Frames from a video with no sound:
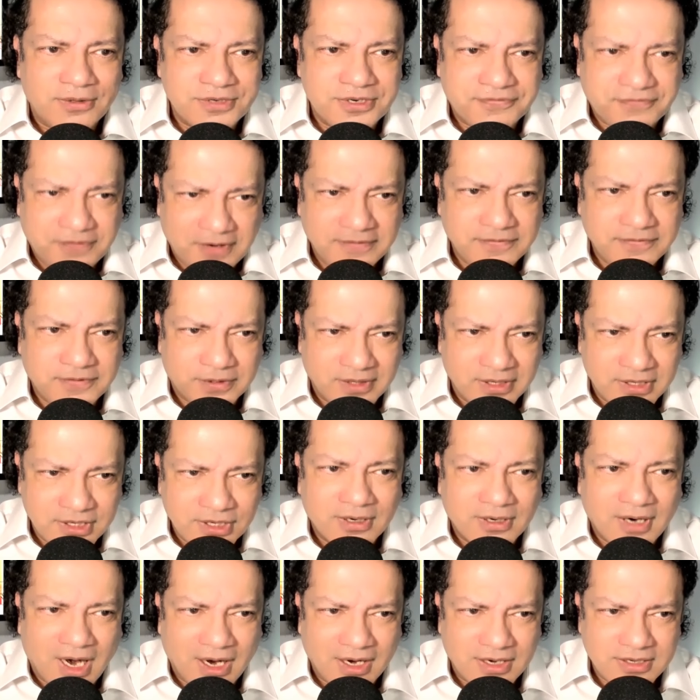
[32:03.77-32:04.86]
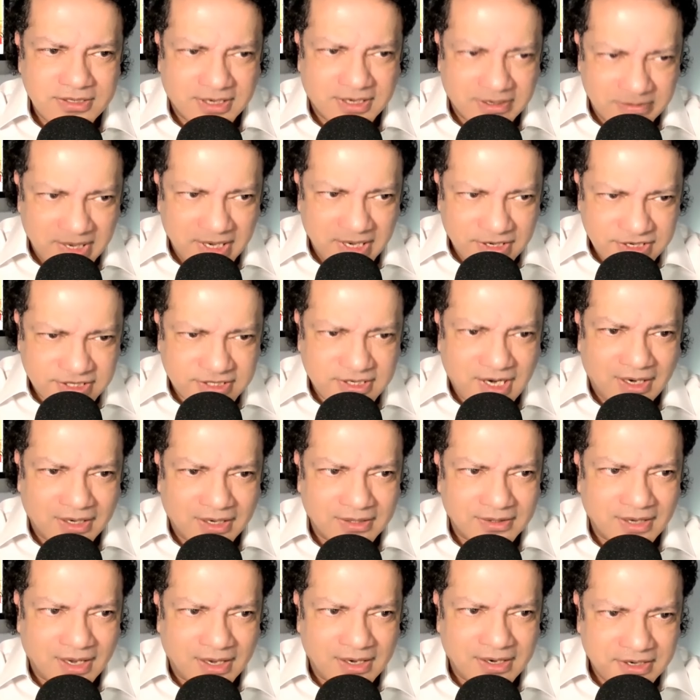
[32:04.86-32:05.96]
favor in your eyes, give me a
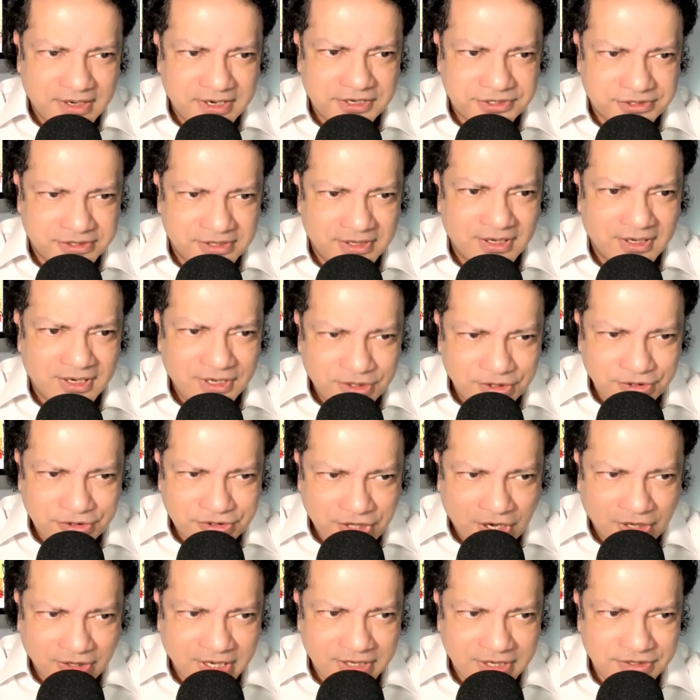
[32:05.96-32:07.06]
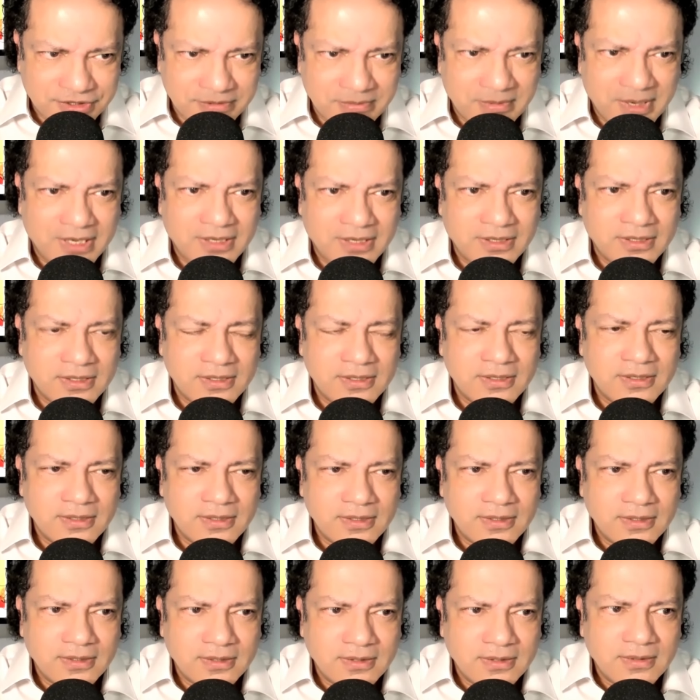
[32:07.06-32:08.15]
sign that it is really you talking to me.
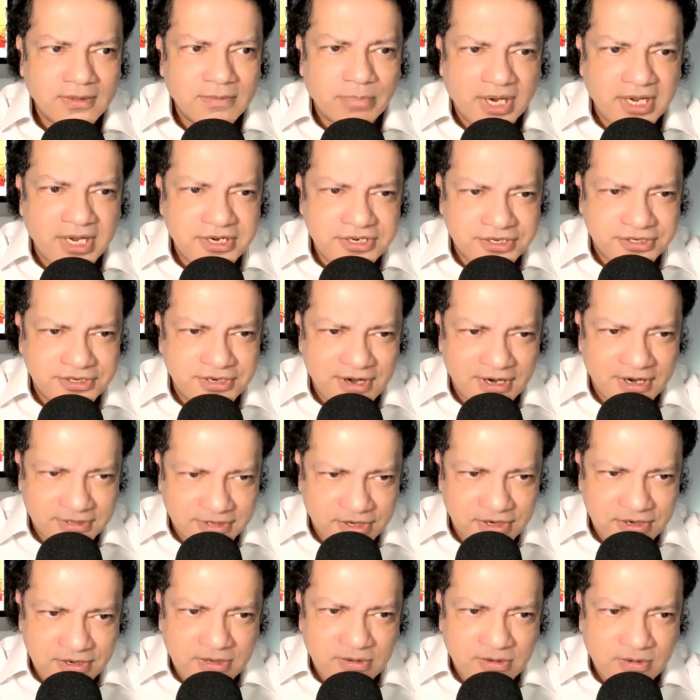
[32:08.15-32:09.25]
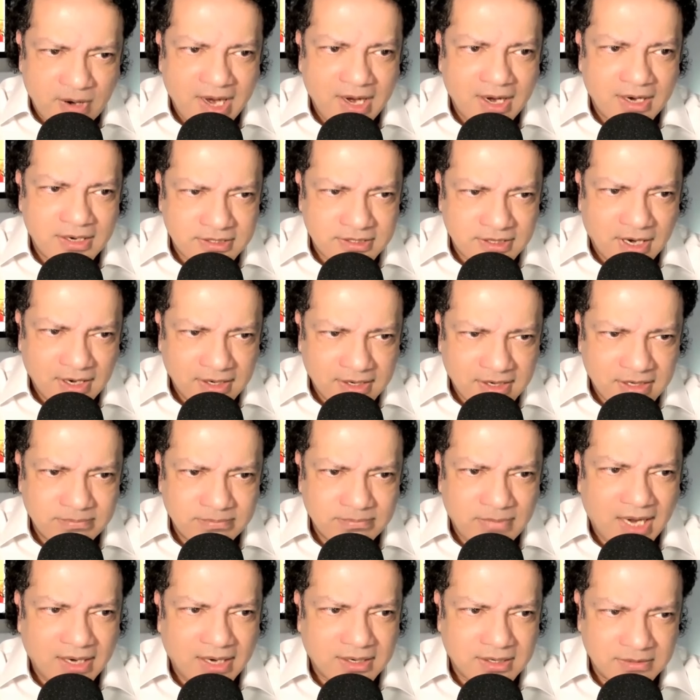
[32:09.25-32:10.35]
Please do not go away until I come
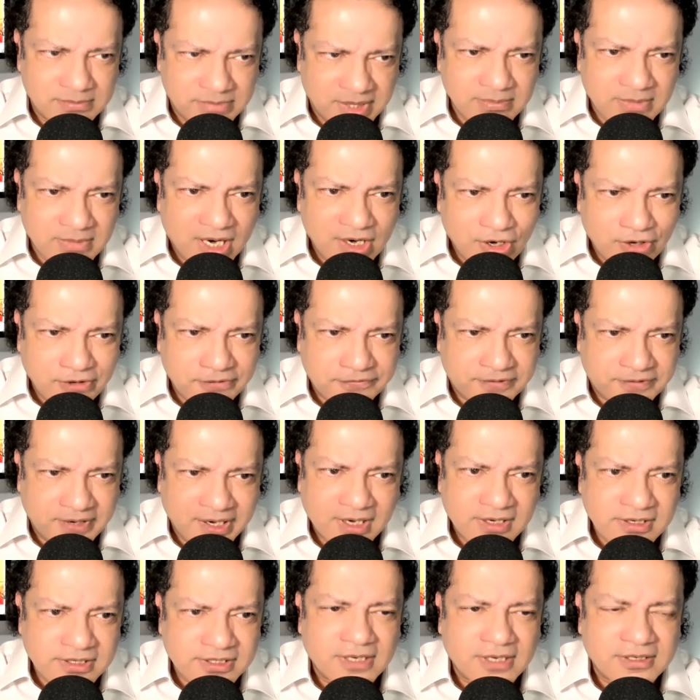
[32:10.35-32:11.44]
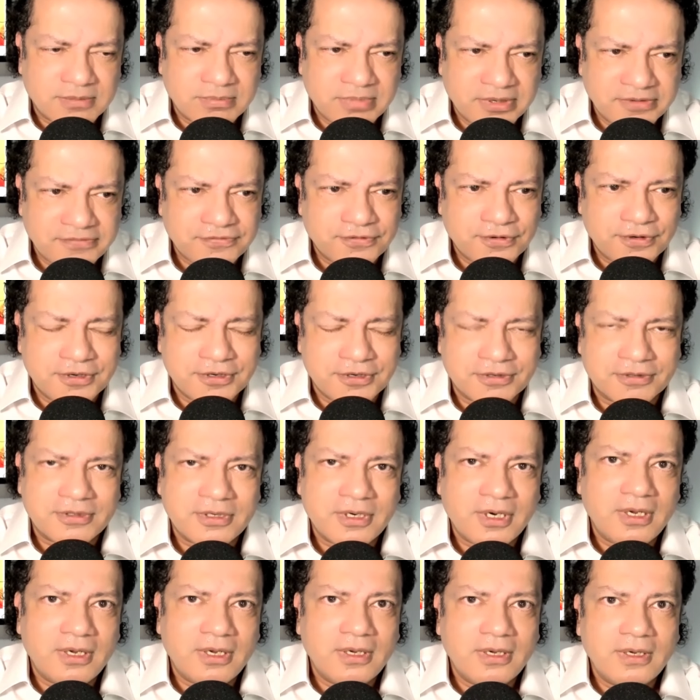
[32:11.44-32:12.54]
back and bring my offering and set it before you.
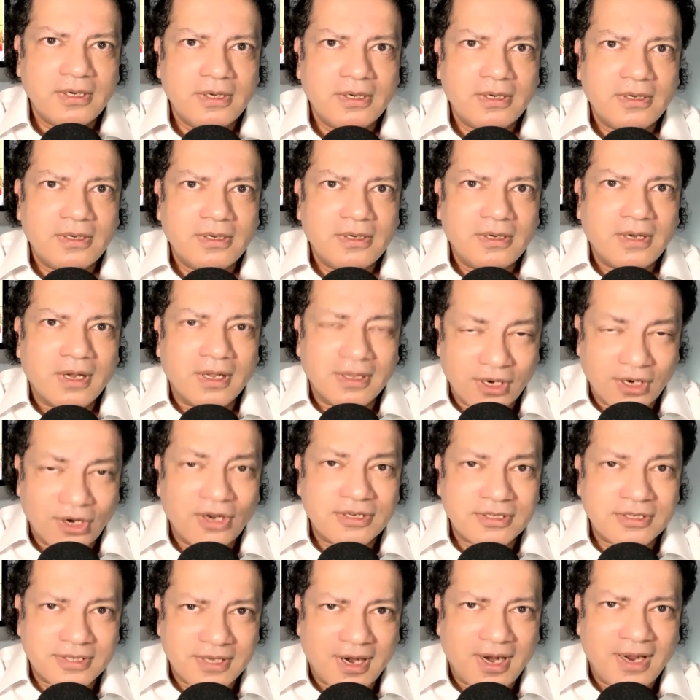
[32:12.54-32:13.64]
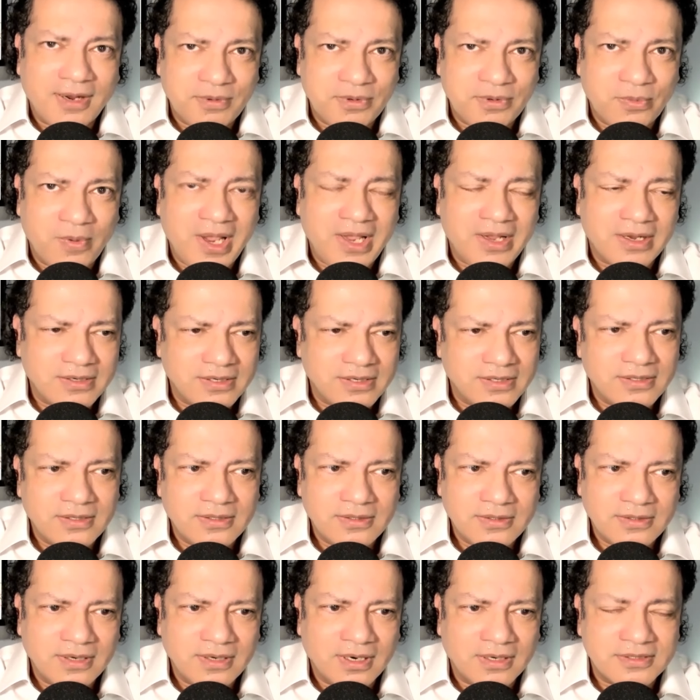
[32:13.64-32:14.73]
And the Lord said, I will wait
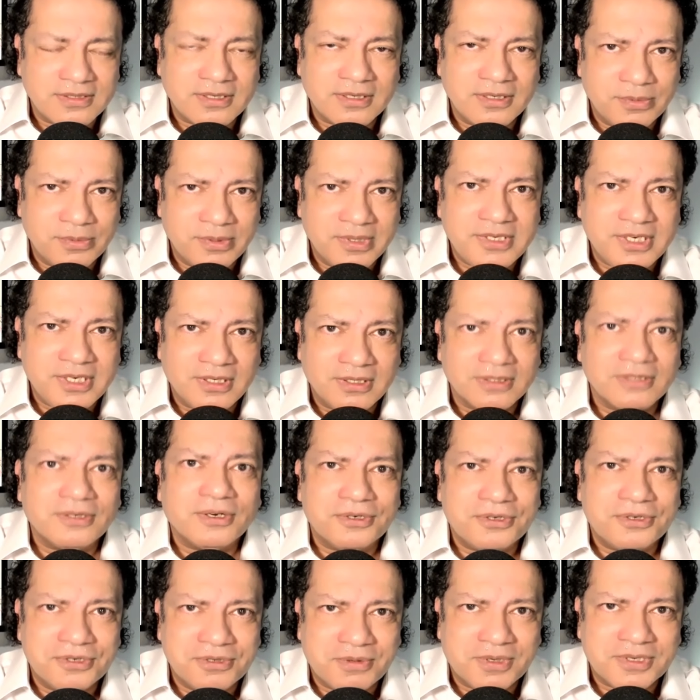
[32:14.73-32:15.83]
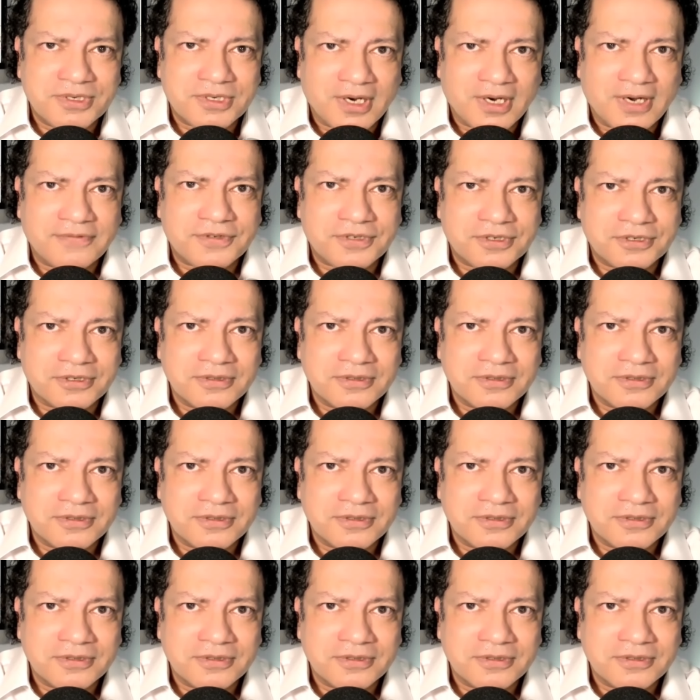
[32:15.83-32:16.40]
until you return. Go do what you have to.